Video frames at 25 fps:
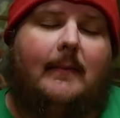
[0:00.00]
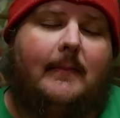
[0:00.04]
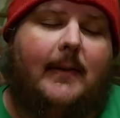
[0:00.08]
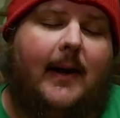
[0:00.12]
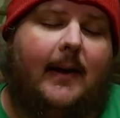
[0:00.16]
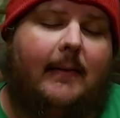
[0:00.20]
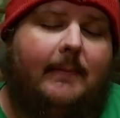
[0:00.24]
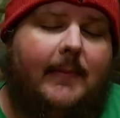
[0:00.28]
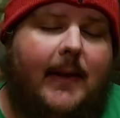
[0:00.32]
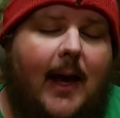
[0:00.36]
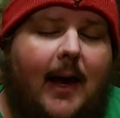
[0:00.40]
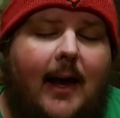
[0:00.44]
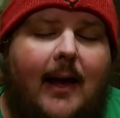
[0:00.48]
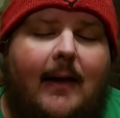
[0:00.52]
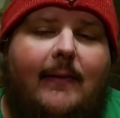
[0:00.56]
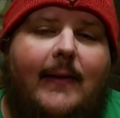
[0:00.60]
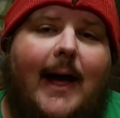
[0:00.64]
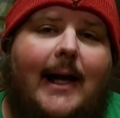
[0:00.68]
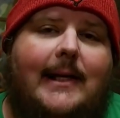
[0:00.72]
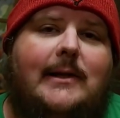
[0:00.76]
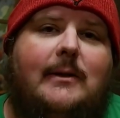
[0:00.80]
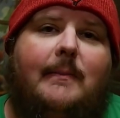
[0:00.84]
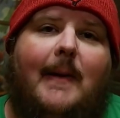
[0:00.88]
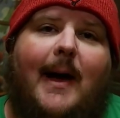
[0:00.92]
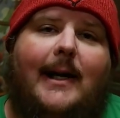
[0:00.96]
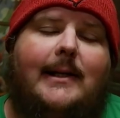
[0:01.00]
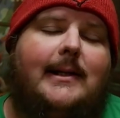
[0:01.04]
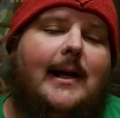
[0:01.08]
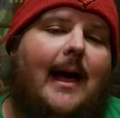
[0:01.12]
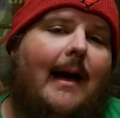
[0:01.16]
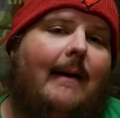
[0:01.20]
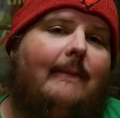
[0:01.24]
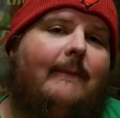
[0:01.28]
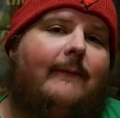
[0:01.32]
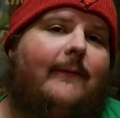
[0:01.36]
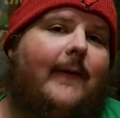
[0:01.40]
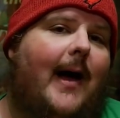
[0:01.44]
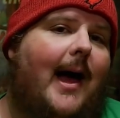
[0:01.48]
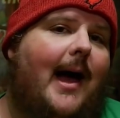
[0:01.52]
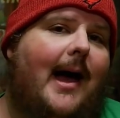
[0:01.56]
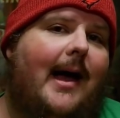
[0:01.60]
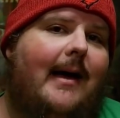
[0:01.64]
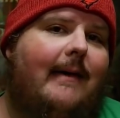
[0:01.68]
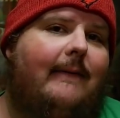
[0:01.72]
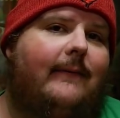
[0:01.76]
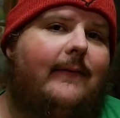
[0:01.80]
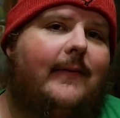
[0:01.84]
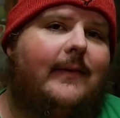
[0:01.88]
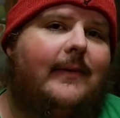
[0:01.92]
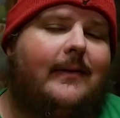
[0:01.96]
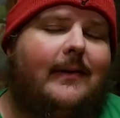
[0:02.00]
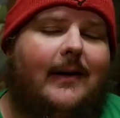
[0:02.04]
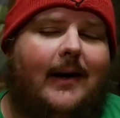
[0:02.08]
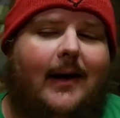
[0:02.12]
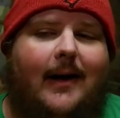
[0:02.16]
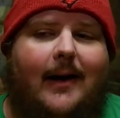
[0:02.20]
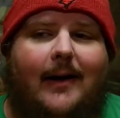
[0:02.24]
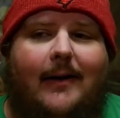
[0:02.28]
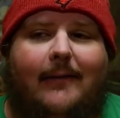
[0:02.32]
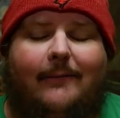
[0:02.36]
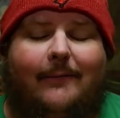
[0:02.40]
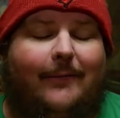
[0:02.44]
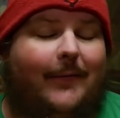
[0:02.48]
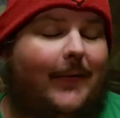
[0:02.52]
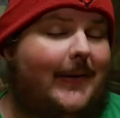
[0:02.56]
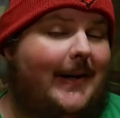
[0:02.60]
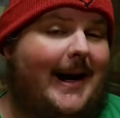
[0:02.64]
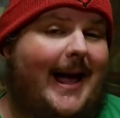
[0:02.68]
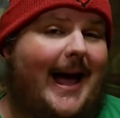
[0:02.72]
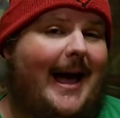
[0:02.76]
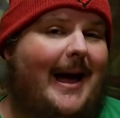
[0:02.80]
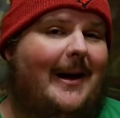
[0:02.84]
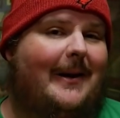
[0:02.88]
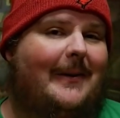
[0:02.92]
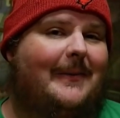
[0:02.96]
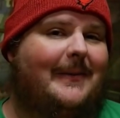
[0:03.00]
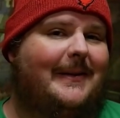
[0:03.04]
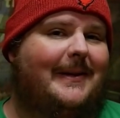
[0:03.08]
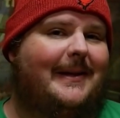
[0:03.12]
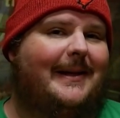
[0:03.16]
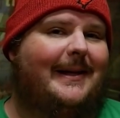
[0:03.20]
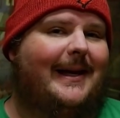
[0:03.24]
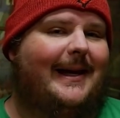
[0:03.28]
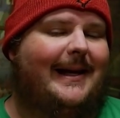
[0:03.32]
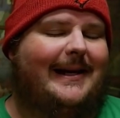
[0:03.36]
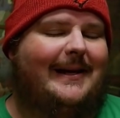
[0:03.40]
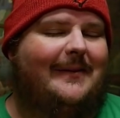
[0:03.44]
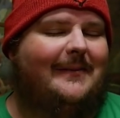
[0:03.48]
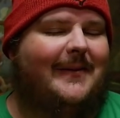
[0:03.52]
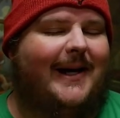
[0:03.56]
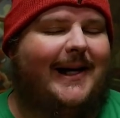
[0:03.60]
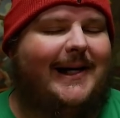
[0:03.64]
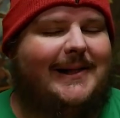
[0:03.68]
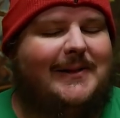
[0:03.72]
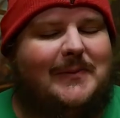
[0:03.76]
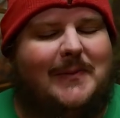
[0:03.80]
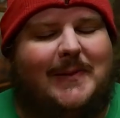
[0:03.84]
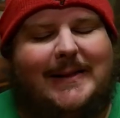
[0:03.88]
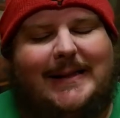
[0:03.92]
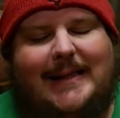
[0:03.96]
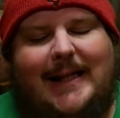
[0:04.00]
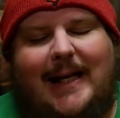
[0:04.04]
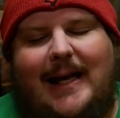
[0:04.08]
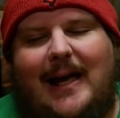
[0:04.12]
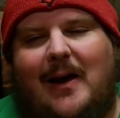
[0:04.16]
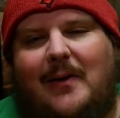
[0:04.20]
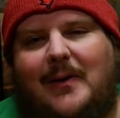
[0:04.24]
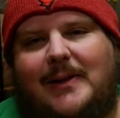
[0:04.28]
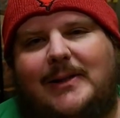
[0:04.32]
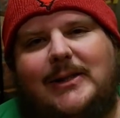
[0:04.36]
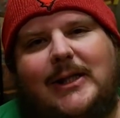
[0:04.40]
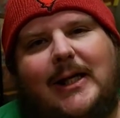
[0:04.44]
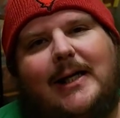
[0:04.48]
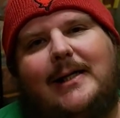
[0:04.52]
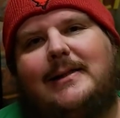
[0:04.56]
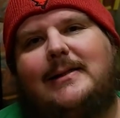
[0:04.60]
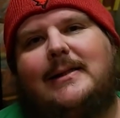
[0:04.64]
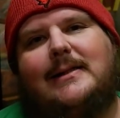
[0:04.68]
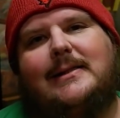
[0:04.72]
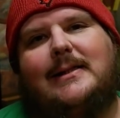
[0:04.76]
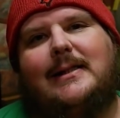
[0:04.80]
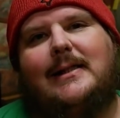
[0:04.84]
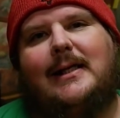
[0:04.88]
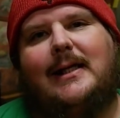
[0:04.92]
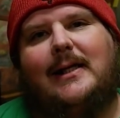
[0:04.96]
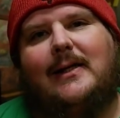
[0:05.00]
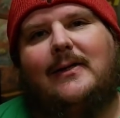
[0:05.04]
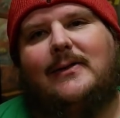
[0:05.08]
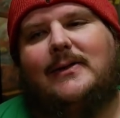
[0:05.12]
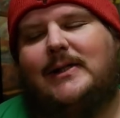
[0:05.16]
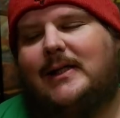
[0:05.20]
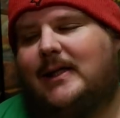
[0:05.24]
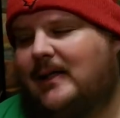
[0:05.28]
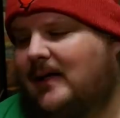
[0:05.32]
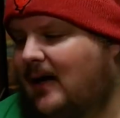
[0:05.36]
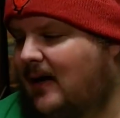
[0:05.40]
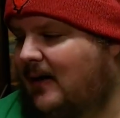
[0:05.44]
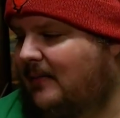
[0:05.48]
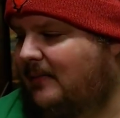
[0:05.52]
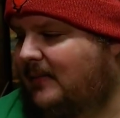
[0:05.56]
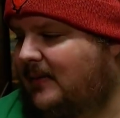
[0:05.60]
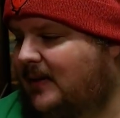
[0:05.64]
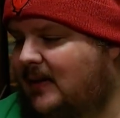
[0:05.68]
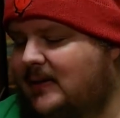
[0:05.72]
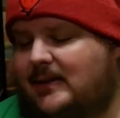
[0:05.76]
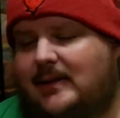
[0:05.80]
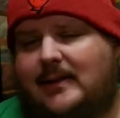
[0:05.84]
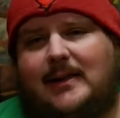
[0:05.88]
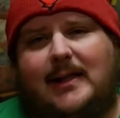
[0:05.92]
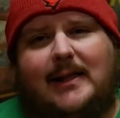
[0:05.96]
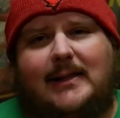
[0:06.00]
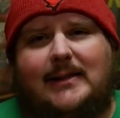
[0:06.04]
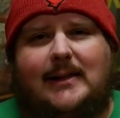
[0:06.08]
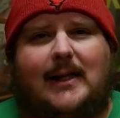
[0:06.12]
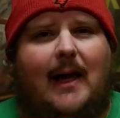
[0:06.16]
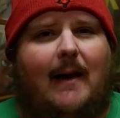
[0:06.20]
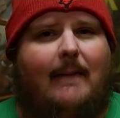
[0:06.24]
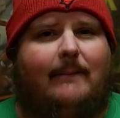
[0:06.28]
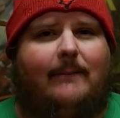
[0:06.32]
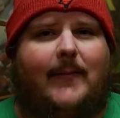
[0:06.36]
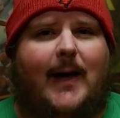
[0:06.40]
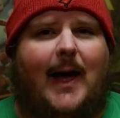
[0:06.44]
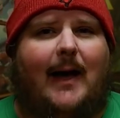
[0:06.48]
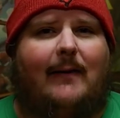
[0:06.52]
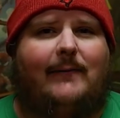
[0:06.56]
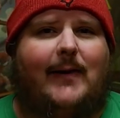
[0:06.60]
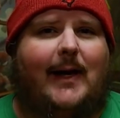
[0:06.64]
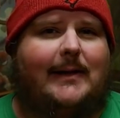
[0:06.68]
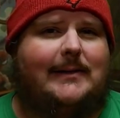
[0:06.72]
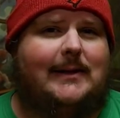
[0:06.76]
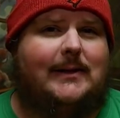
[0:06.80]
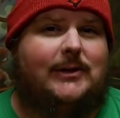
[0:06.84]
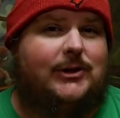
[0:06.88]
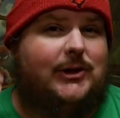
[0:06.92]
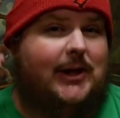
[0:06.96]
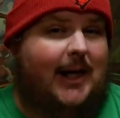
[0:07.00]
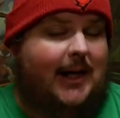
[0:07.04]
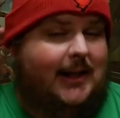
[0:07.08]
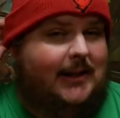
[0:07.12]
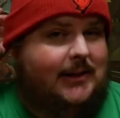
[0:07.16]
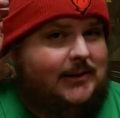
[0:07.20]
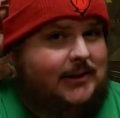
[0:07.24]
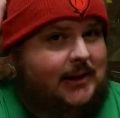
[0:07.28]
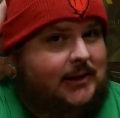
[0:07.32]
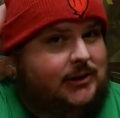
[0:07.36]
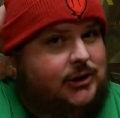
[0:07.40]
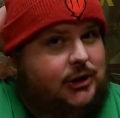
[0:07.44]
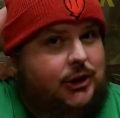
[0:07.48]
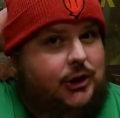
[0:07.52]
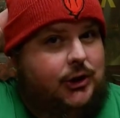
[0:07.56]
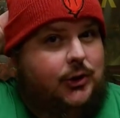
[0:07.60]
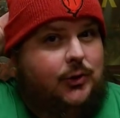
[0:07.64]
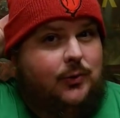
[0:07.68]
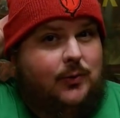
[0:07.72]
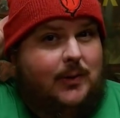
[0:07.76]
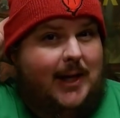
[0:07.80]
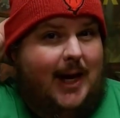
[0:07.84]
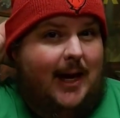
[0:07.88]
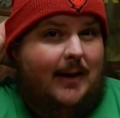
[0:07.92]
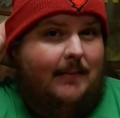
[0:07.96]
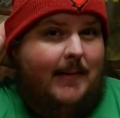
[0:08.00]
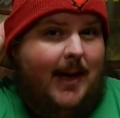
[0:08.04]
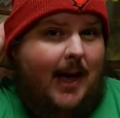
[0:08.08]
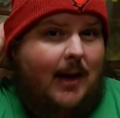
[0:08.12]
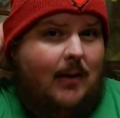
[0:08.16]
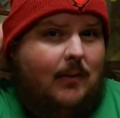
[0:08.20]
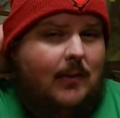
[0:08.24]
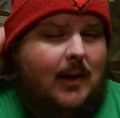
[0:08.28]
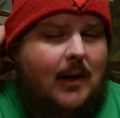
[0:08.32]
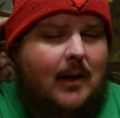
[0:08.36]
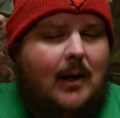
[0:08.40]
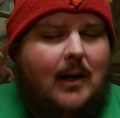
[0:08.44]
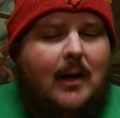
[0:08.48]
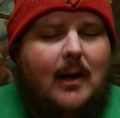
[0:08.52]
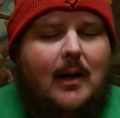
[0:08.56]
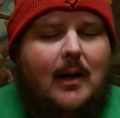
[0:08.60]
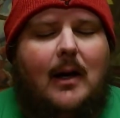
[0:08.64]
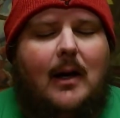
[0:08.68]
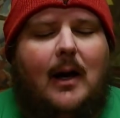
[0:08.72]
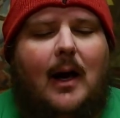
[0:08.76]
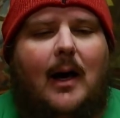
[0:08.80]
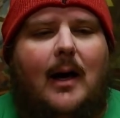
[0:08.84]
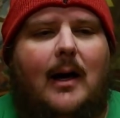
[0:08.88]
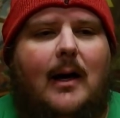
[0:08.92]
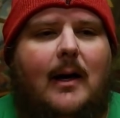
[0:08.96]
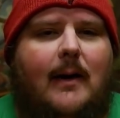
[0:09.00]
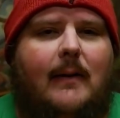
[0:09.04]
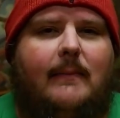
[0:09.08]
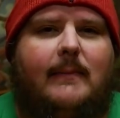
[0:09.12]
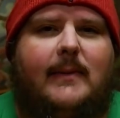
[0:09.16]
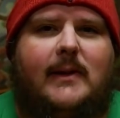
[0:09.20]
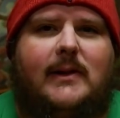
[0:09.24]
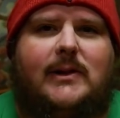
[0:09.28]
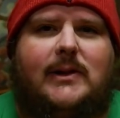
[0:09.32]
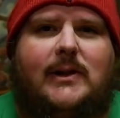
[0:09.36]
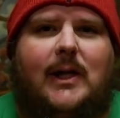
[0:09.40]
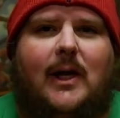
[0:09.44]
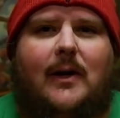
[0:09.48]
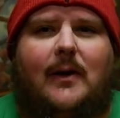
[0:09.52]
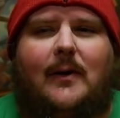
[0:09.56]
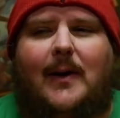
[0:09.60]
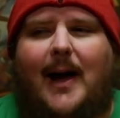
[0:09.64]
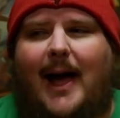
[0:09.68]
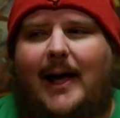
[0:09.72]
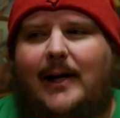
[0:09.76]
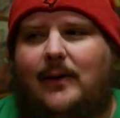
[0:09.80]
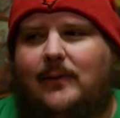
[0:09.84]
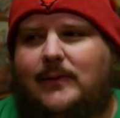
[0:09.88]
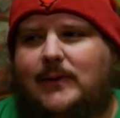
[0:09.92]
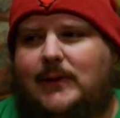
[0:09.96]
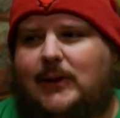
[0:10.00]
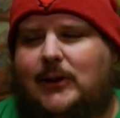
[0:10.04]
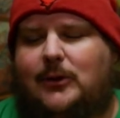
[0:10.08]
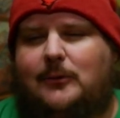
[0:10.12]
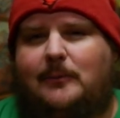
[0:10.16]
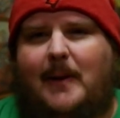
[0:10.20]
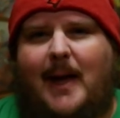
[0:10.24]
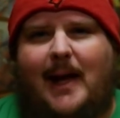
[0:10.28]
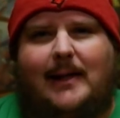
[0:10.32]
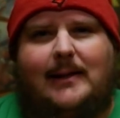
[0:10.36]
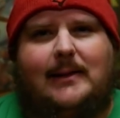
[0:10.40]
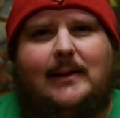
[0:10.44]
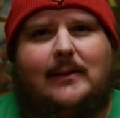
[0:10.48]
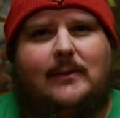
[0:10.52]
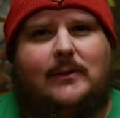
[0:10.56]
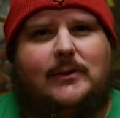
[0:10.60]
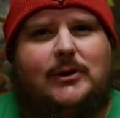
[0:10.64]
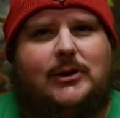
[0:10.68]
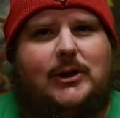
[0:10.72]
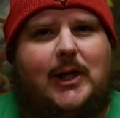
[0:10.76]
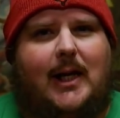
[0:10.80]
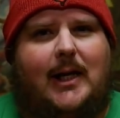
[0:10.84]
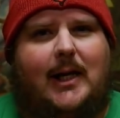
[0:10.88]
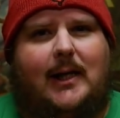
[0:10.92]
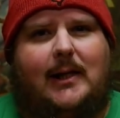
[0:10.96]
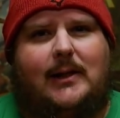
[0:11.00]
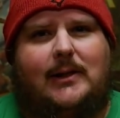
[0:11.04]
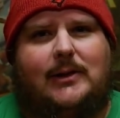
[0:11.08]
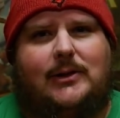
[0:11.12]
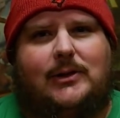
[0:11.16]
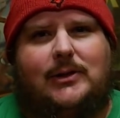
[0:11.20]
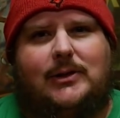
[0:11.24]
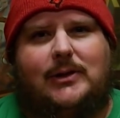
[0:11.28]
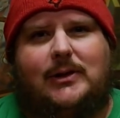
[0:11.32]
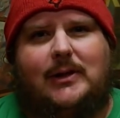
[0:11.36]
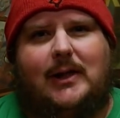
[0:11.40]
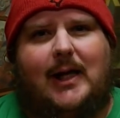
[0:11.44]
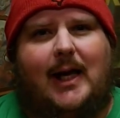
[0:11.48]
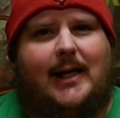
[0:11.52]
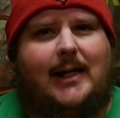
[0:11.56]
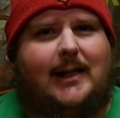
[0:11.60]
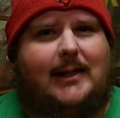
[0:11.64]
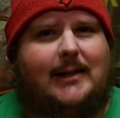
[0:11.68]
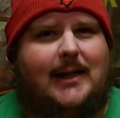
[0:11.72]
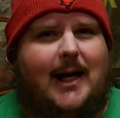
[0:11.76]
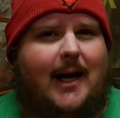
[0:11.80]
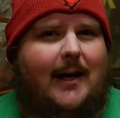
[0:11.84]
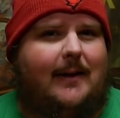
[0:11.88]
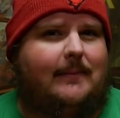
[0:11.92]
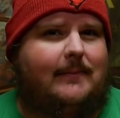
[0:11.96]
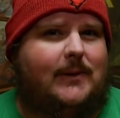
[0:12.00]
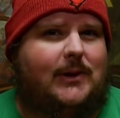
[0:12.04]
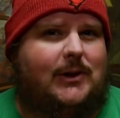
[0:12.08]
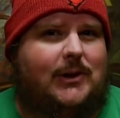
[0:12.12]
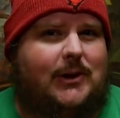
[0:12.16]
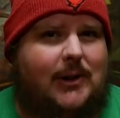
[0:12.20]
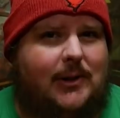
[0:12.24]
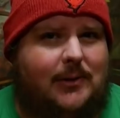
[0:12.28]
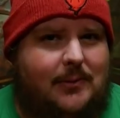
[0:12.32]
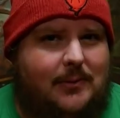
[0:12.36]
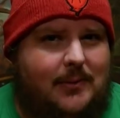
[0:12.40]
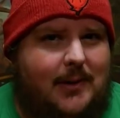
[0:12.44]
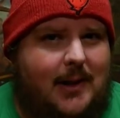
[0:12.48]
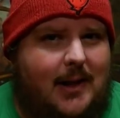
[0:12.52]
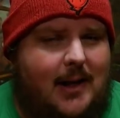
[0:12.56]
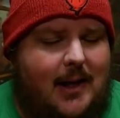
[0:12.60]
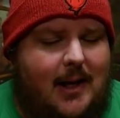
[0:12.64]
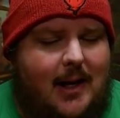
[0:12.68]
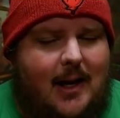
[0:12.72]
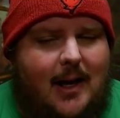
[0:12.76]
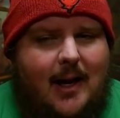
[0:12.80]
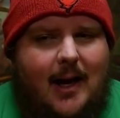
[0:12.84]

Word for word: But that's my top five uh, for now, anyways. We'll see how it changes in the years to come. The, this top five hasn't changed since you came out, um, so I don't suspect it'll change anytime soon.